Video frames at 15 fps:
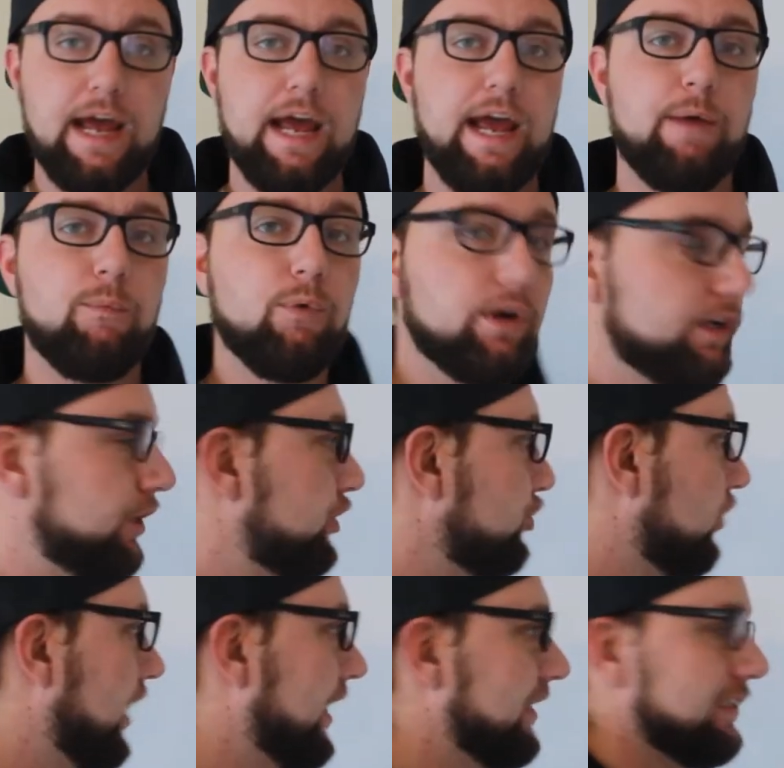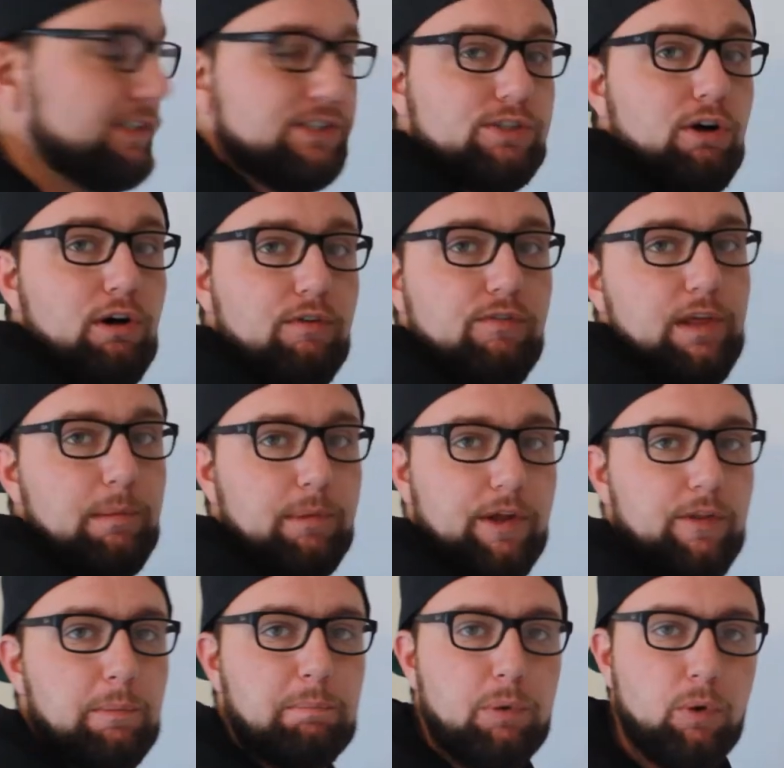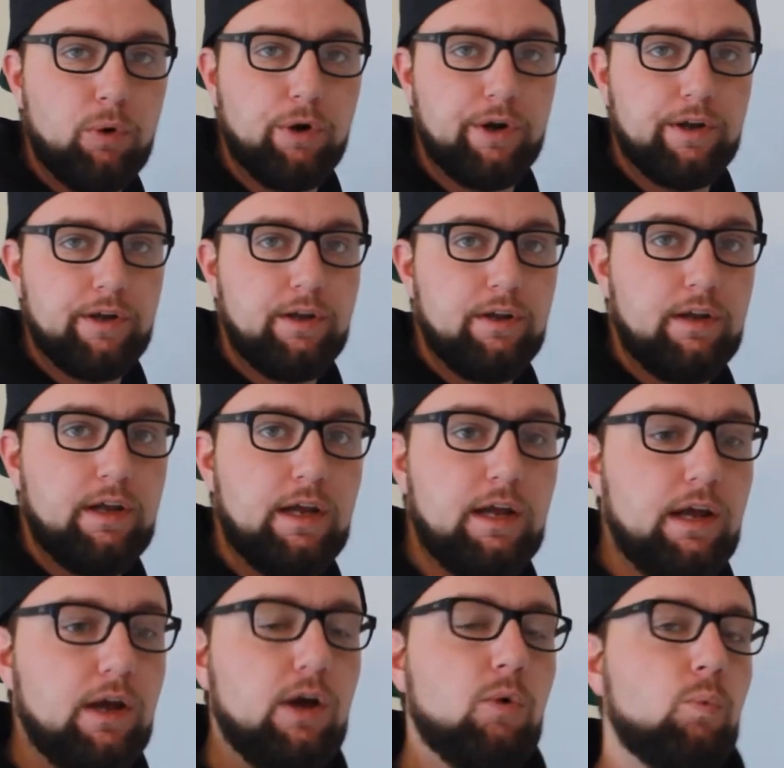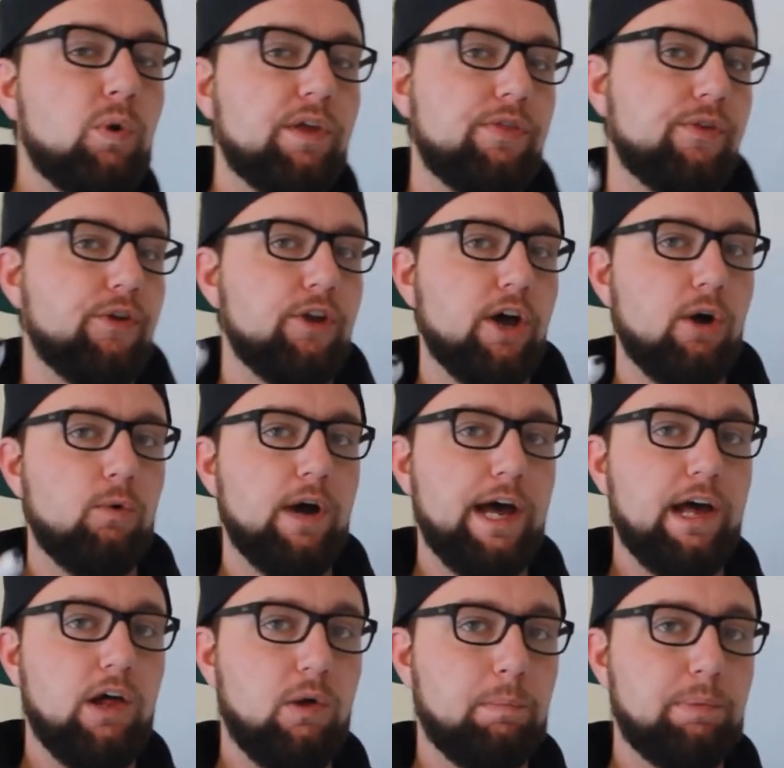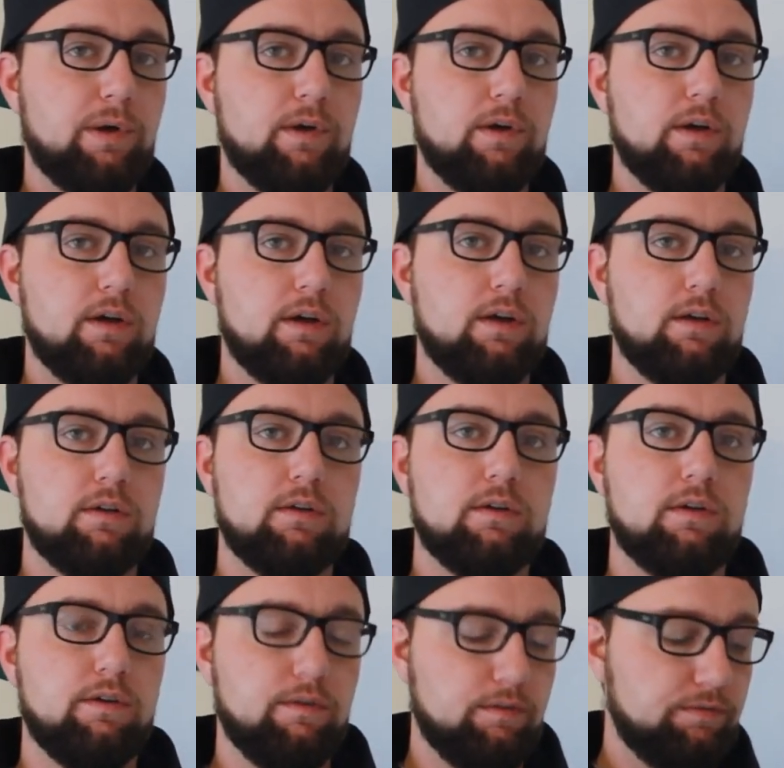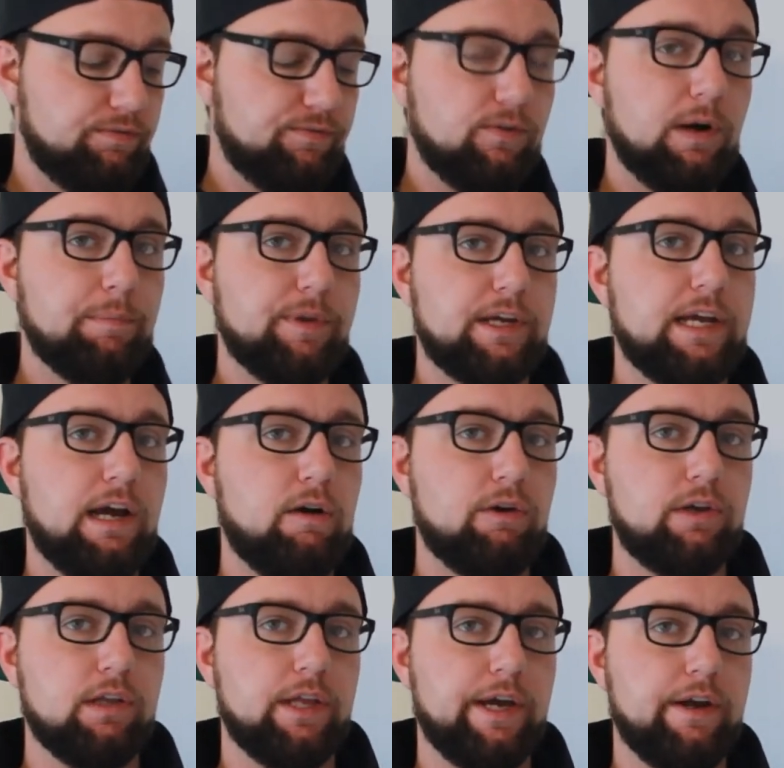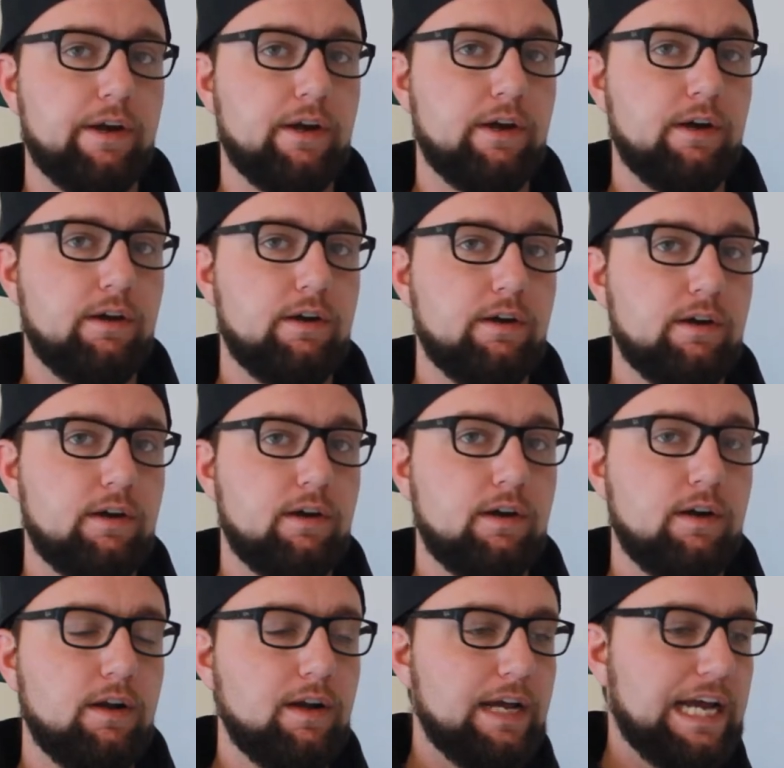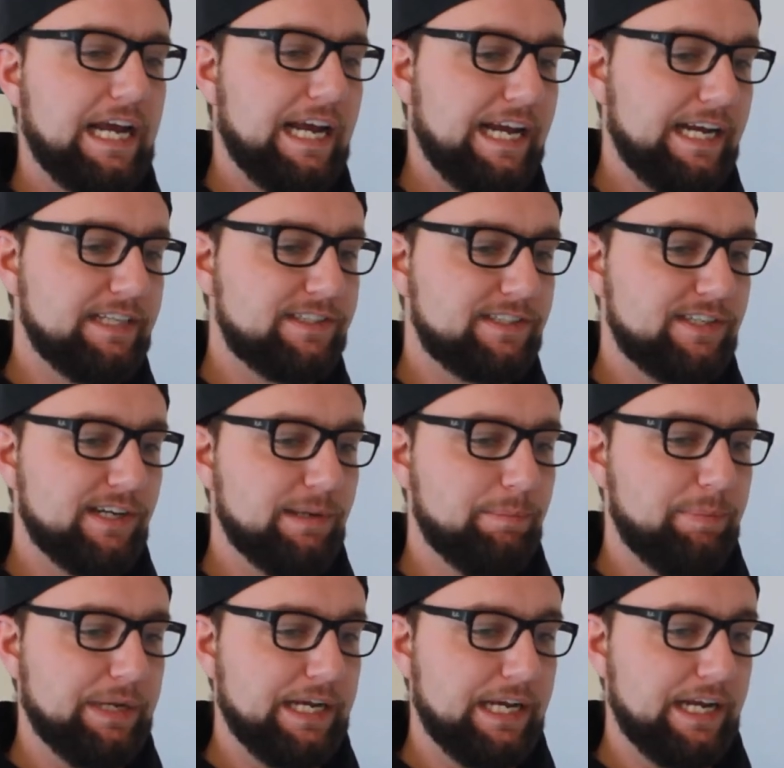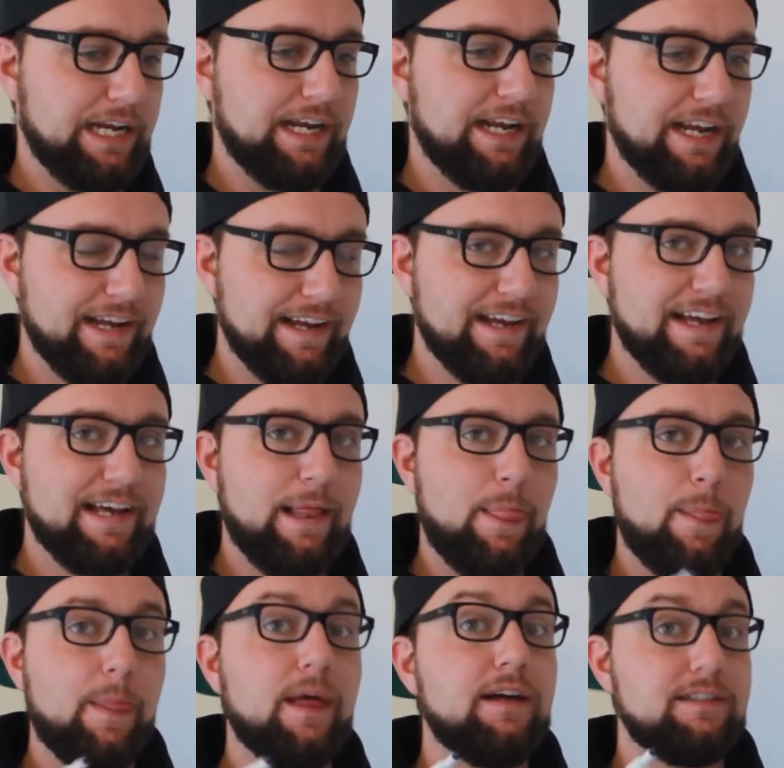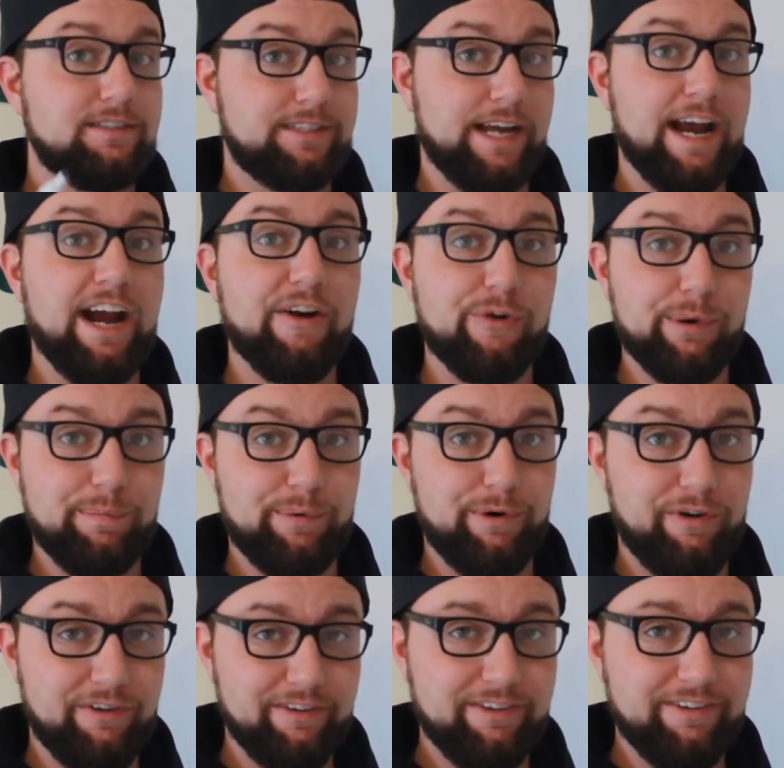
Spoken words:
and we're going to try and solve them on the board with no help from the calculator. It's going to be terrible.